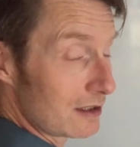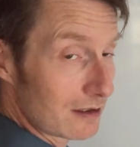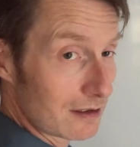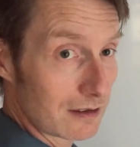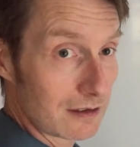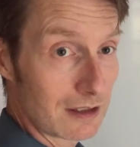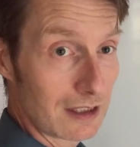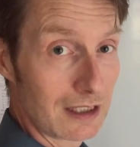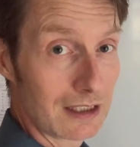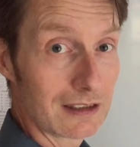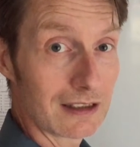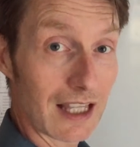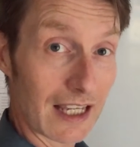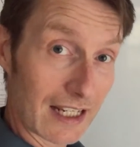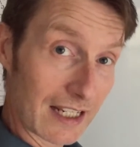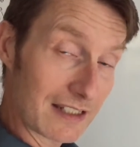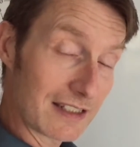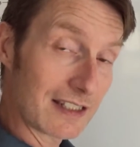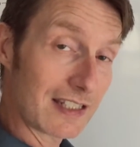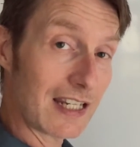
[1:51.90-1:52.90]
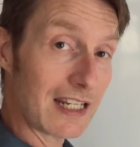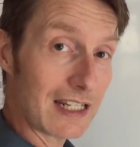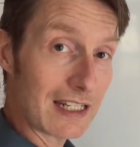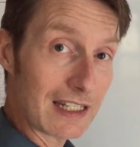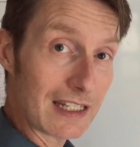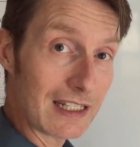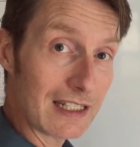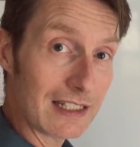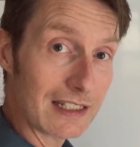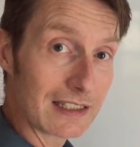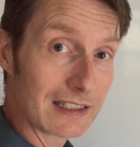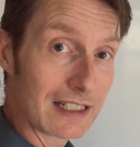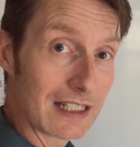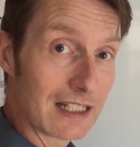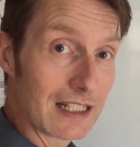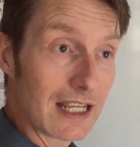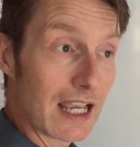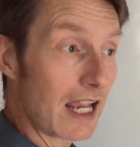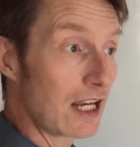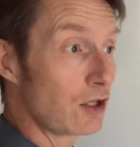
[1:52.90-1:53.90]
it, like a T,
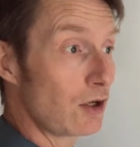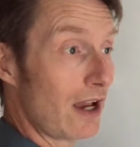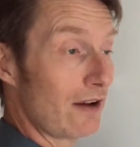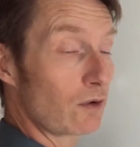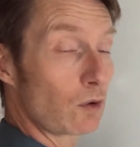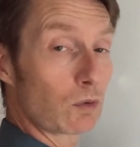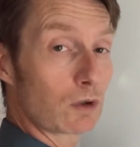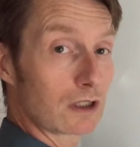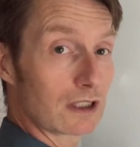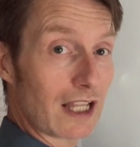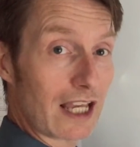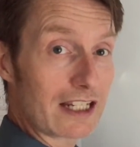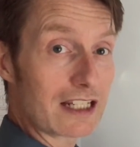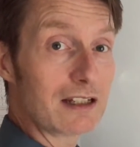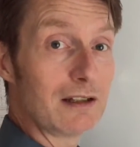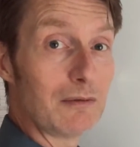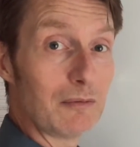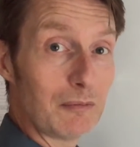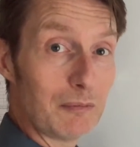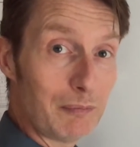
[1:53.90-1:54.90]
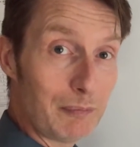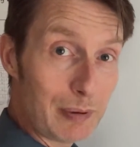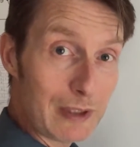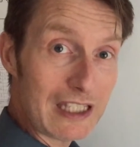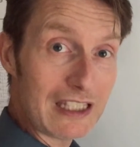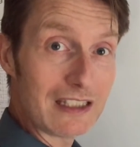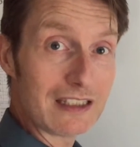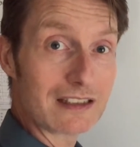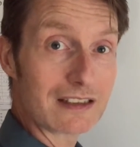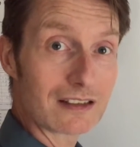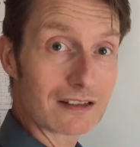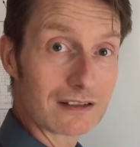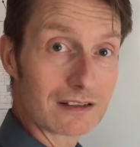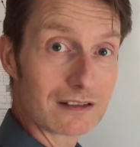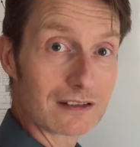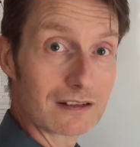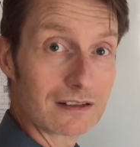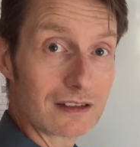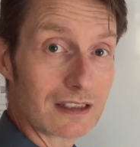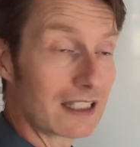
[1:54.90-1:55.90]
and you have a word like beat,
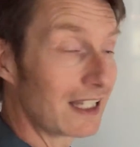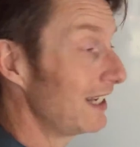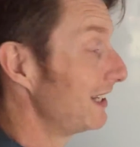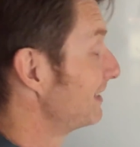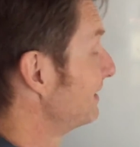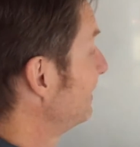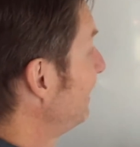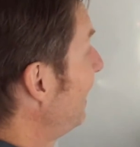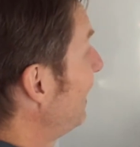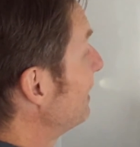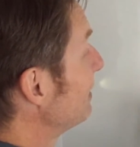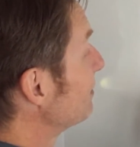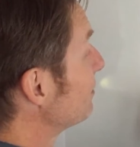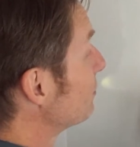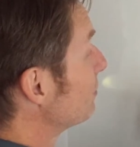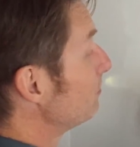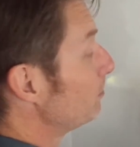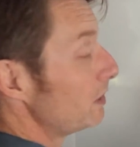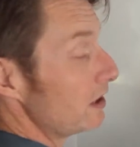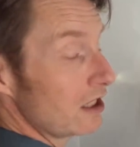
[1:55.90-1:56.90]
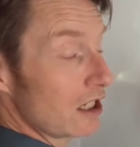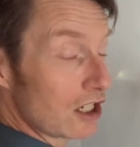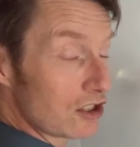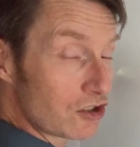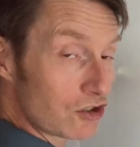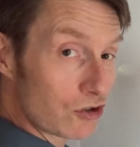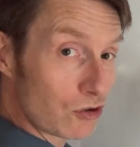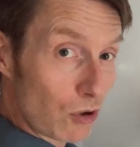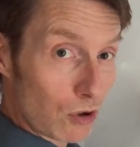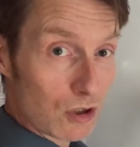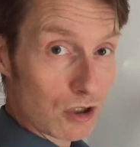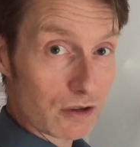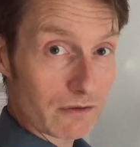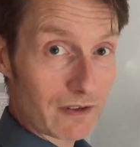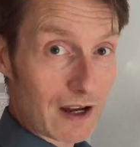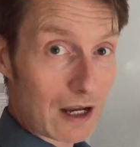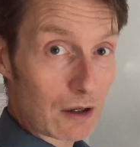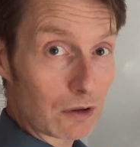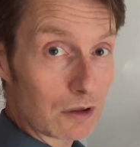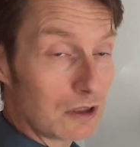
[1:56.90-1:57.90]
it tends to be a shorter
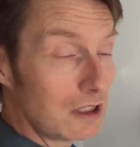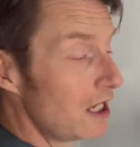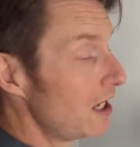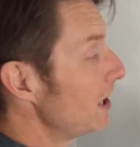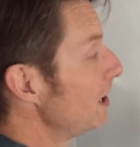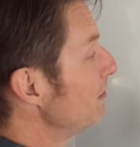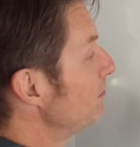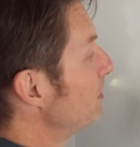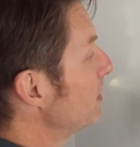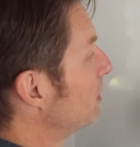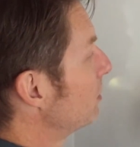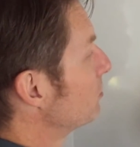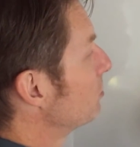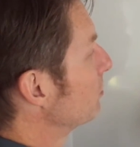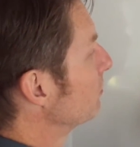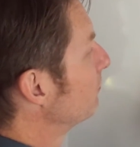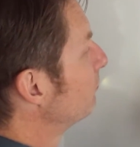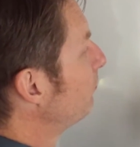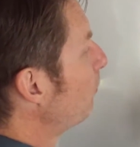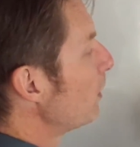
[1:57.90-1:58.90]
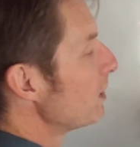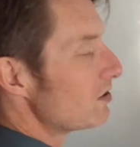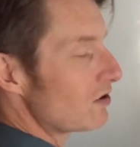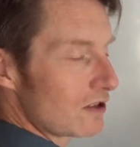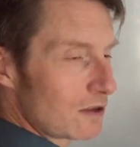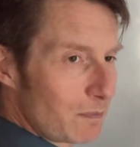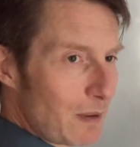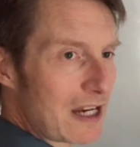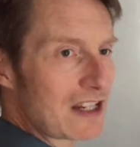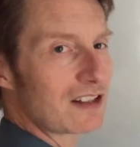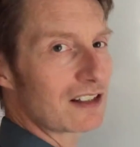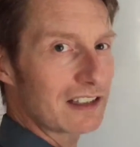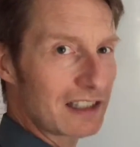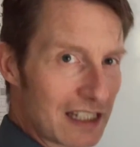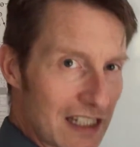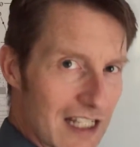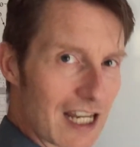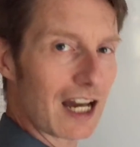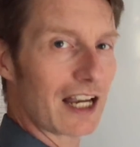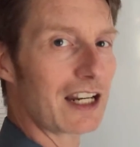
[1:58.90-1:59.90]
vowel because your voice is basically
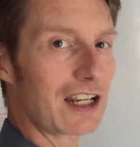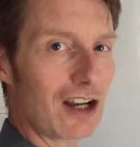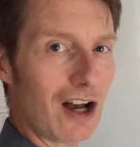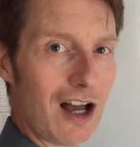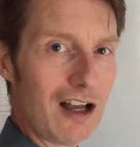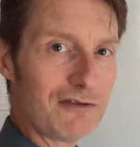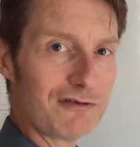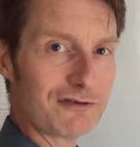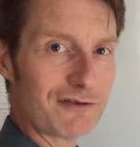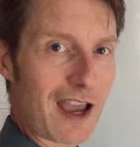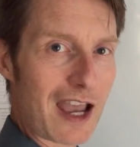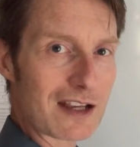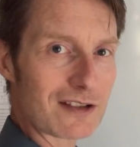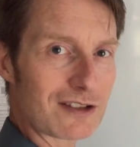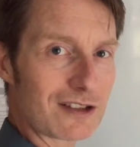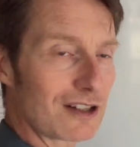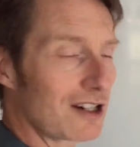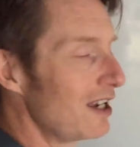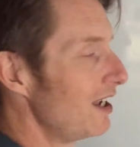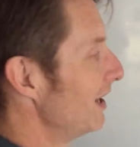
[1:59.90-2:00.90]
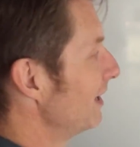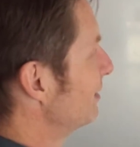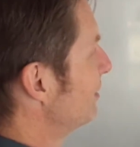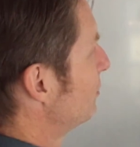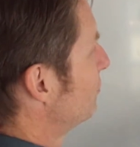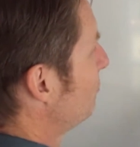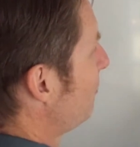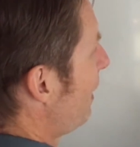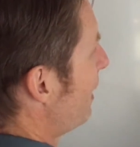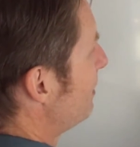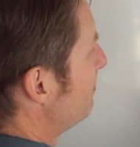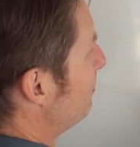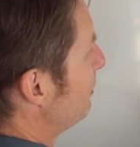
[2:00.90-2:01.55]
cutting off faster to try